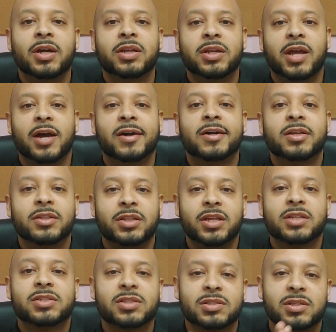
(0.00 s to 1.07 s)
Now,
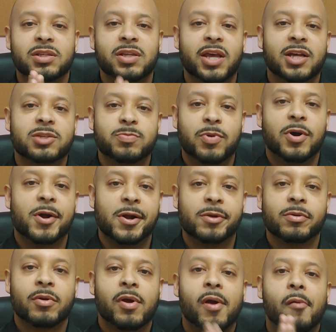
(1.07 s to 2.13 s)
this is the next
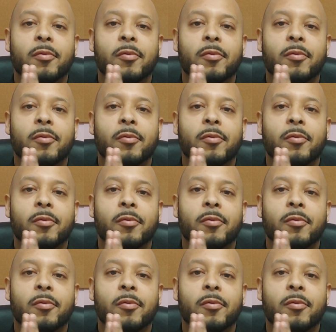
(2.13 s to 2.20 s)
part,